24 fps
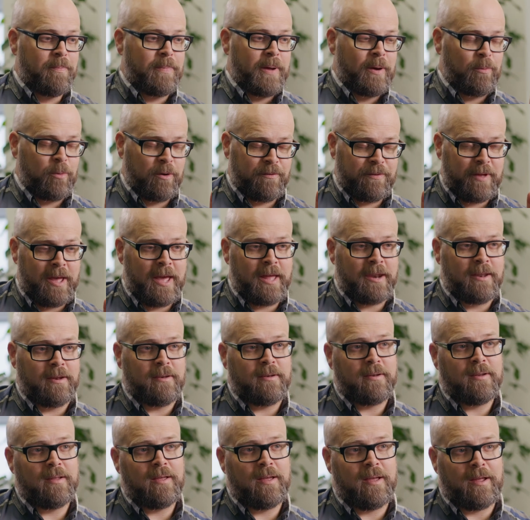but we've
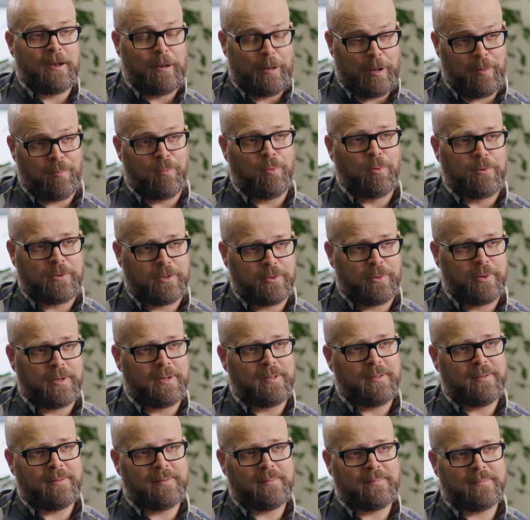added a lot more to it.